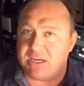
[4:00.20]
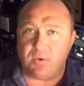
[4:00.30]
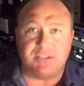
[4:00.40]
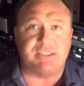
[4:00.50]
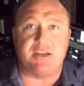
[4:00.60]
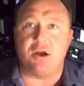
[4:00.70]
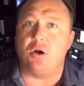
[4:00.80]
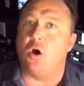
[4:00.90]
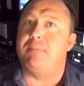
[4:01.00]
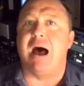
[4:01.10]
went and said no to
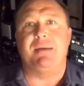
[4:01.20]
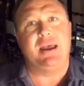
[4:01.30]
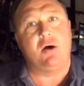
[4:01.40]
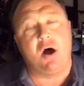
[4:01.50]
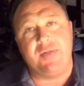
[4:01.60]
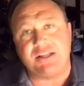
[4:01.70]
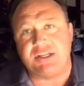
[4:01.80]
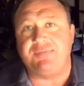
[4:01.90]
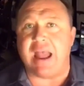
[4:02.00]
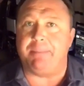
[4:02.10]
Obama. And all that
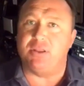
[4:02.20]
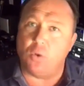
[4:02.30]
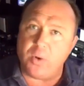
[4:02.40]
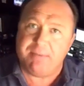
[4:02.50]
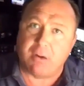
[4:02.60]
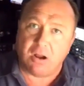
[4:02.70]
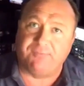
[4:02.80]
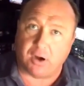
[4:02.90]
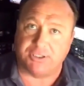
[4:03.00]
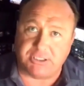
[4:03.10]
stuff happened that we broke
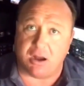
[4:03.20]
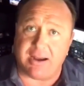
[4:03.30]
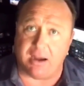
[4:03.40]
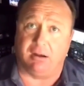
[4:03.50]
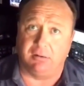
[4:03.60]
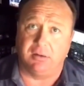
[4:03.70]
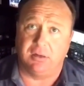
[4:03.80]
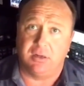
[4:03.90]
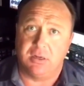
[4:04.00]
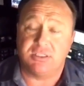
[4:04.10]
first on air.
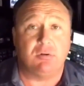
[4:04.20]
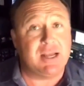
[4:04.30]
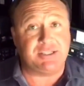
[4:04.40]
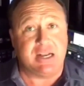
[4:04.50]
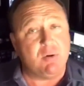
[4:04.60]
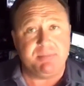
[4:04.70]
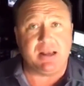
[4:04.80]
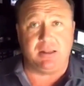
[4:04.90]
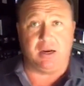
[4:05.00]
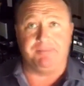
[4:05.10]
So listen, I want to be
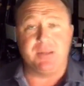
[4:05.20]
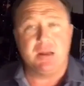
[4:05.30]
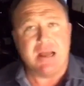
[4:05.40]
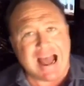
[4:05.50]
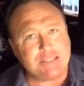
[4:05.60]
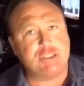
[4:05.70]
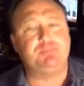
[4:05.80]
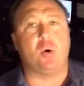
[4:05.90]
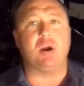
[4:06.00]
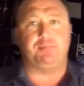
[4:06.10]
clear. I
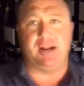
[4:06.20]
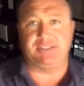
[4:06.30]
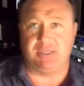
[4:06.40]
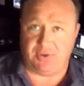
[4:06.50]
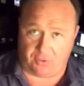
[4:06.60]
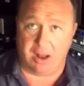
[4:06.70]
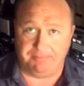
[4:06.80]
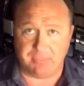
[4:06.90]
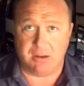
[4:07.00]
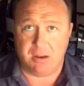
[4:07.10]
support President Trump
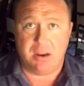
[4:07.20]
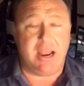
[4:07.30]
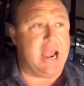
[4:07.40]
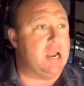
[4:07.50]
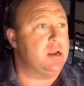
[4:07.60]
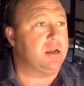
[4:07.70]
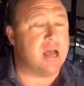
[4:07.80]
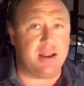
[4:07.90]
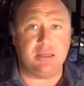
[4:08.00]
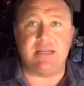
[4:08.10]
and
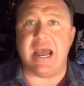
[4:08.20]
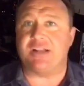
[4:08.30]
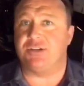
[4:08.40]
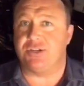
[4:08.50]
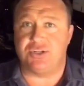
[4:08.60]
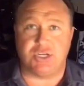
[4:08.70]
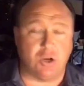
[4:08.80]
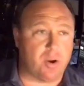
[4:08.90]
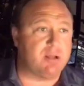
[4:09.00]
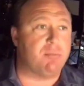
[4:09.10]
cutting taxes and
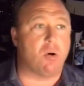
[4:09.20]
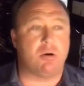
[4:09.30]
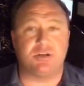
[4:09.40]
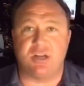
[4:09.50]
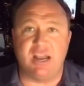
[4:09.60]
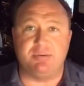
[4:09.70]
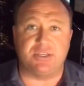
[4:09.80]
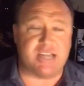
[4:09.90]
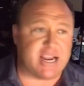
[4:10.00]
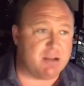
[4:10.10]
securing the borders and leaving the
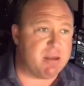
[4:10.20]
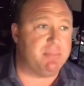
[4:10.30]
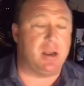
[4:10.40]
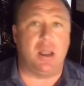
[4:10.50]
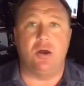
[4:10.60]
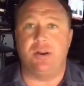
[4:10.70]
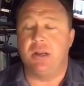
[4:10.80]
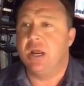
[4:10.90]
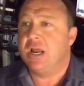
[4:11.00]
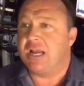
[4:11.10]
Second Amendment alone and
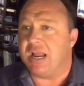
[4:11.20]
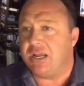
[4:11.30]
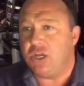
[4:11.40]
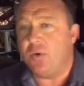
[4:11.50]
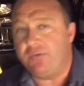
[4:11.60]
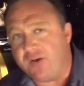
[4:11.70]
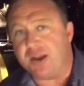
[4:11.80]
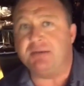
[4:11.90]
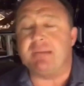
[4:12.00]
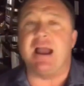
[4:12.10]
cutting UN
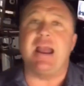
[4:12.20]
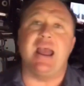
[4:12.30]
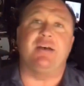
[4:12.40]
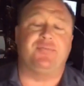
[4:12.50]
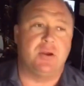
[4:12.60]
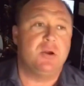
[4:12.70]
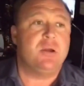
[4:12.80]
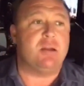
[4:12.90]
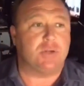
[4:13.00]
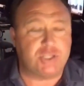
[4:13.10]
funding by half
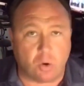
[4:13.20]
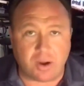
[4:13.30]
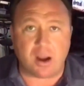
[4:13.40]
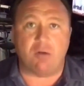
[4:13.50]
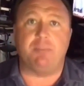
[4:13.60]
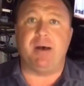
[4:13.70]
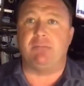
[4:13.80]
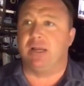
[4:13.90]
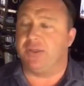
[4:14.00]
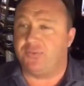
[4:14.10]
and restoring our
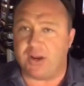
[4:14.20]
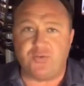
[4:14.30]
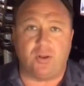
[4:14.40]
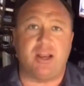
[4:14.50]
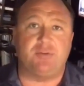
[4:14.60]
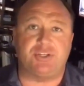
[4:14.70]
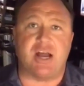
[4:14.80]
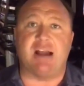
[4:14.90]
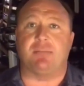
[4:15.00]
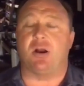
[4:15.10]
republic and $3 trillion in the
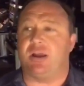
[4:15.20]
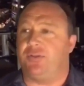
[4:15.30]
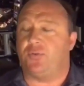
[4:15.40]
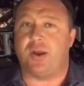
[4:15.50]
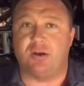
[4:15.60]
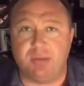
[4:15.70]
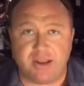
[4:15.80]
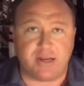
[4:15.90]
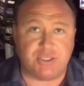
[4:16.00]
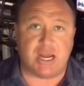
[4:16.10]
stock market and $300
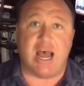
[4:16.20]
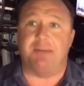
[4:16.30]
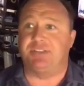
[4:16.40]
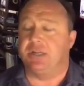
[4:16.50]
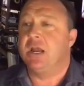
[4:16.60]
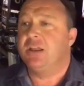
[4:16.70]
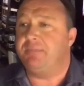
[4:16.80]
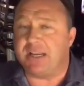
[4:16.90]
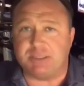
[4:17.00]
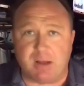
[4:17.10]
billion in jobs and the
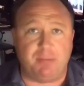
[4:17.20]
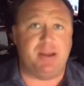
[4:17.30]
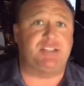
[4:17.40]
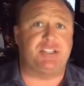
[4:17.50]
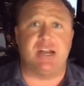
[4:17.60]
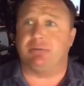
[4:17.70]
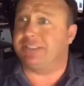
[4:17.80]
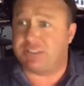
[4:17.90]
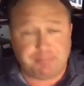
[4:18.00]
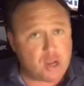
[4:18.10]
best small business numbers.
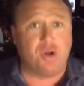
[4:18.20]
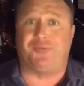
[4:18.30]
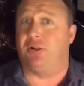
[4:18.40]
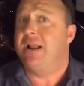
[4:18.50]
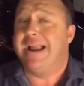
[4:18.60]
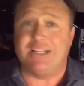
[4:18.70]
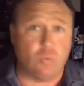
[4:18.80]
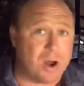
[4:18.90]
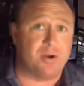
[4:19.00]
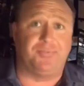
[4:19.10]
It's beautiful. It's
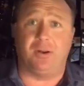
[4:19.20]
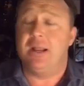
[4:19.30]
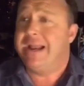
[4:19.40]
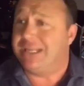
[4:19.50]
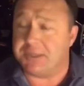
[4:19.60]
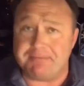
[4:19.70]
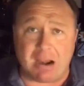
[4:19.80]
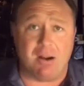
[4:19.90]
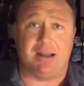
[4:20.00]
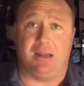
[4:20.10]
wonderful. It's
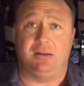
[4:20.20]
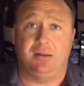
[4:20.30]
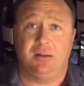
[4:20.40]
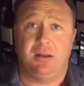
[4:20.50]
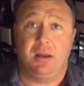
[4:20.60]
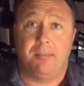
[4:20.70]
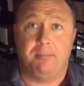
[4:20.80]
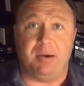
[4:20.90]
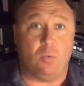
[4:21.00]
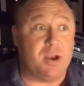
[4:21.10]
America.
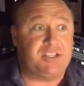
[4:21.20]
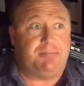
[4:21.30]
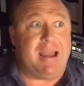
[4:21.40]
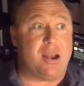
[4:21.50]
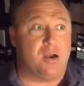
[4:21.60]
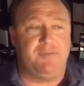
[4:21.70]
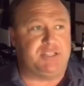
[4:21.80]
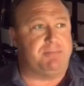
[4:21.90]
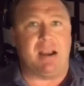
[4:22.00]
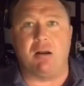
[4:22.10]
But what does it matter if it's
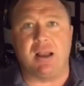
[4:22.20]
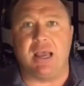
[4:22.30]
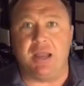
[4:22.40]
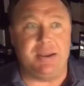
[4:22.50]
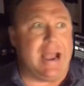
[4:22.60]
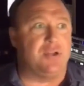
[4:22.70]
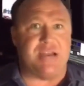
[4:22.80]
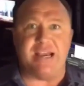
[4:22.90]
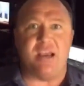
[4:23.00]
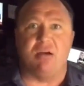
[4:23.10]
America now
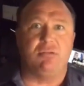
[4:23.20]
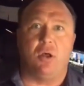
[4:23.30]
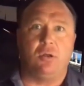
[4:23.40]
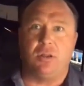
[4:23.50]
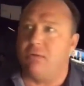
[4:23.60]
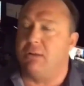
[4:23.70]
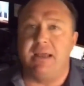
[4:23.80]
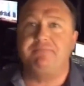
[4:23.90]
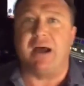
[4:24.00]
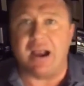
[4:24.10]
taking over the whole global
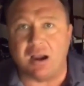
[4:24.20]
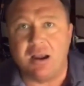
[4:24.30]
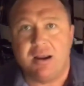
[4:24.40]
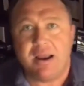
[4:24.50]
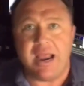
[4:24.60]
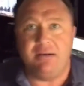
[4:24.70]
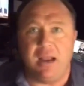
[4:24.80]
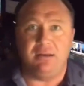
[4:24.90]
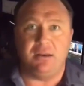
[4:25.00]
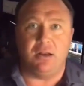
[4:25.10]
empire
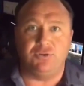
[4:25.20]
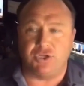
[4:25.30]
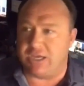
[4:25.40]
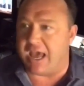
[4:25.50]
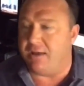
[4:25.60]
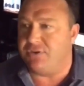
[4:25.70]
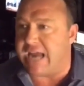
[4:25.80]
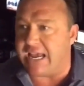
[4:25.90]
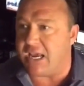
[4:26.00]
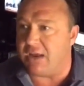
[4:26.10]
and you know, just kind of
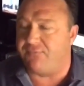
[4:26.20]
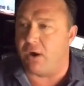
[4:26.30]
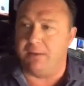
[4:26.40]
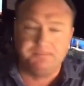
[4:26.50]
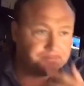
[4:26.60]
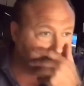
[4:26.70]
taking it from